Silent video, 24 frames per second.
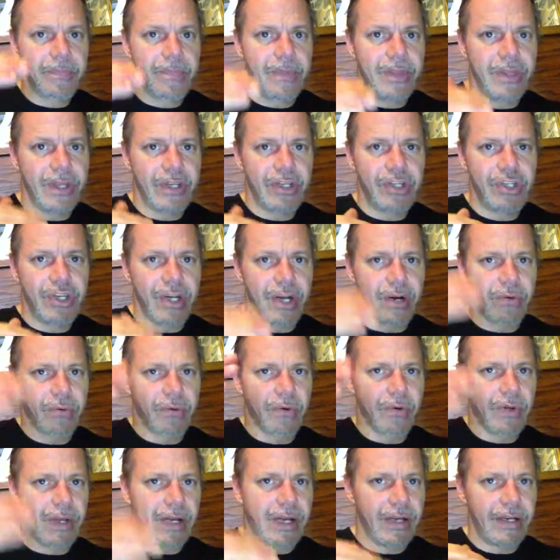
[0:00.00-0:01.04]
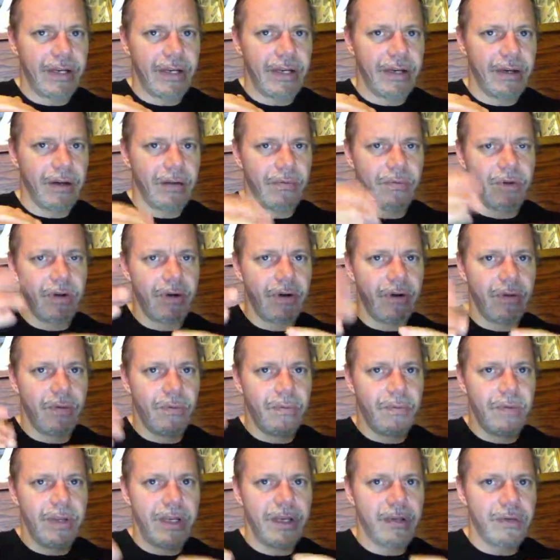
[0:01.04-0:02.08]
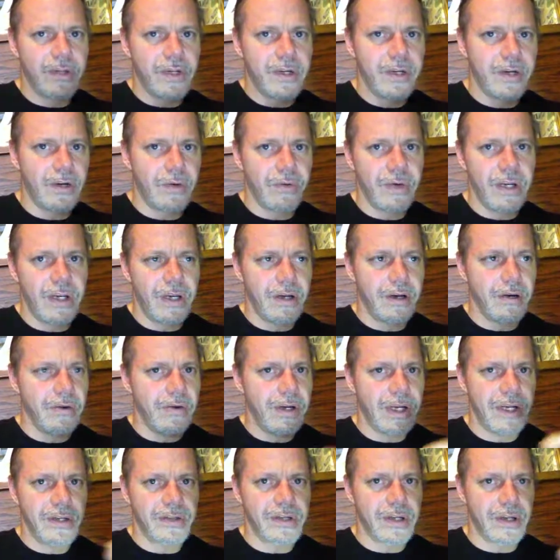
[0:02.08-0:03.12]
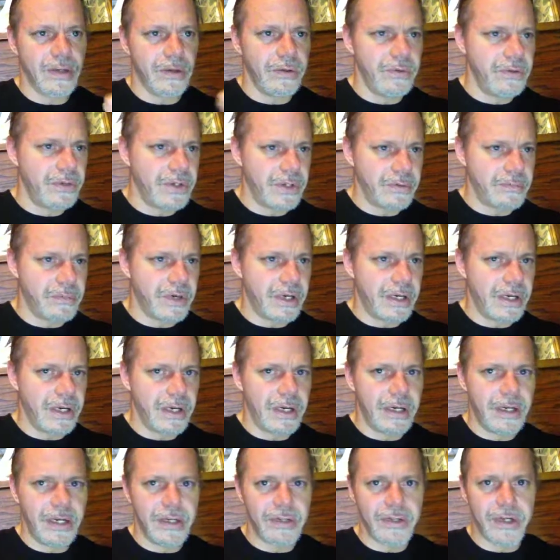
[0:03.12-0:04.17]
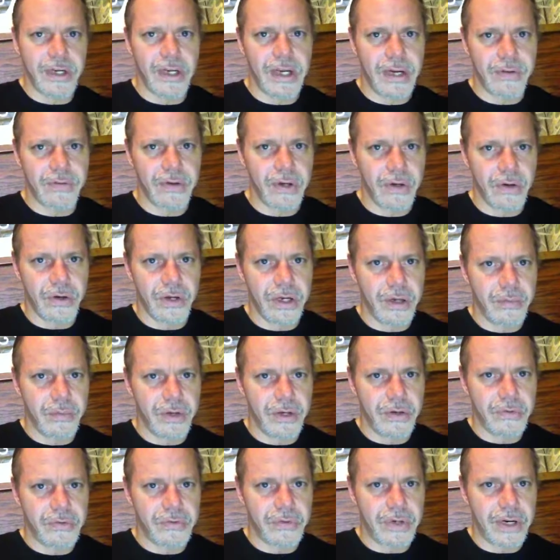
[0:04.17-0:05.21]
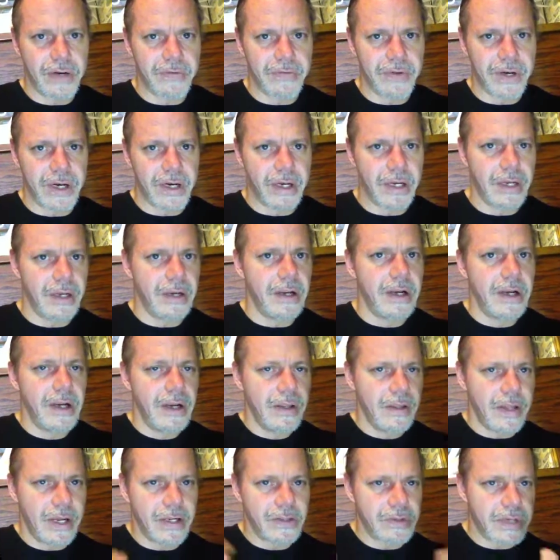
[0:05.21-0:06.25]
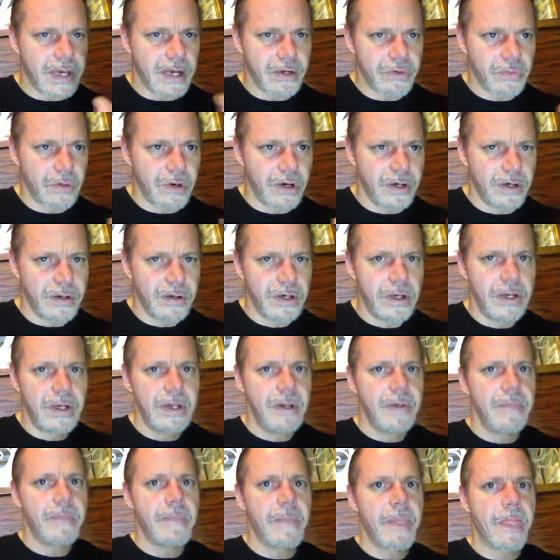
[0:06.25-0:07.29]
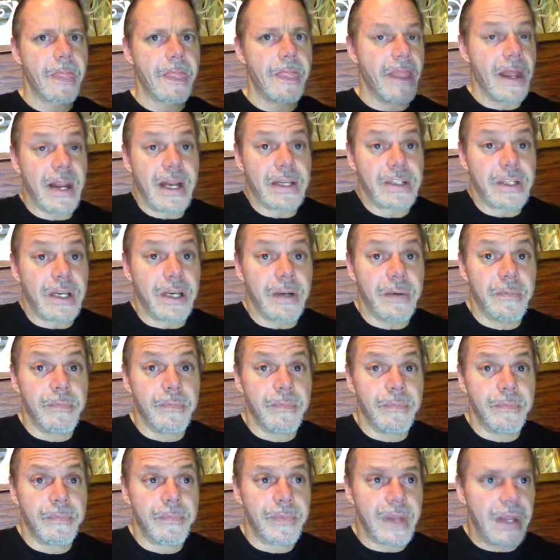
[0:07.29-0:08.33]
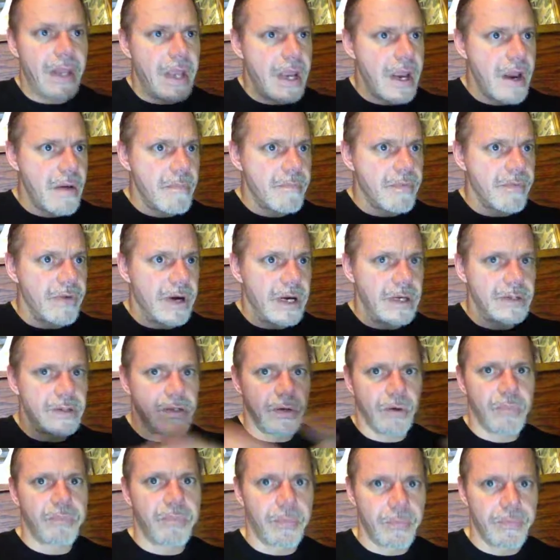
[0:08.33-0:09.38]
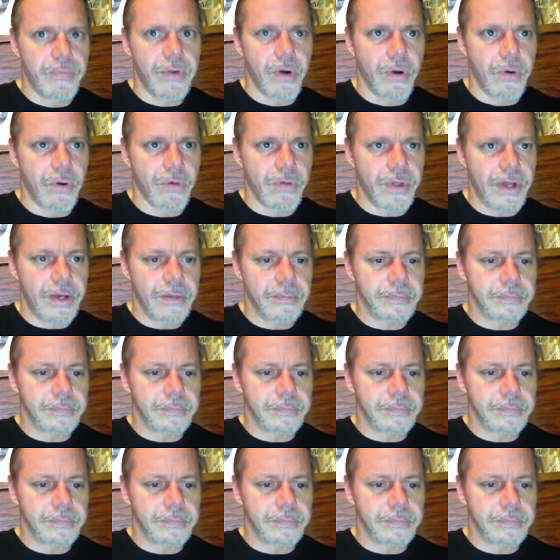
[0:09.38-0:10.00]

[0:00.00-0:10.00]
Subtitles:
the general idea of, oh, he's going to go here and he's going to lose his money and he's going to have to go to him to try to find it, that's Act 1. Then that's it. And they improvise the whole thing.